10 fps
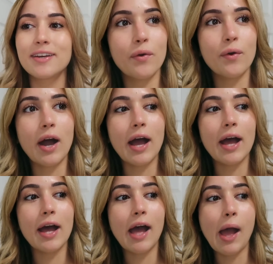So
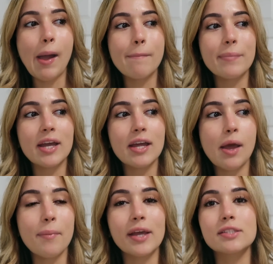I'm
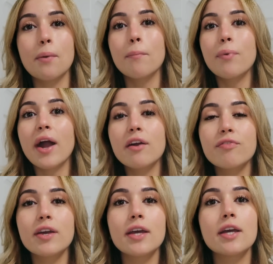gonna make some
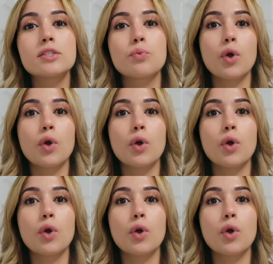breakfast,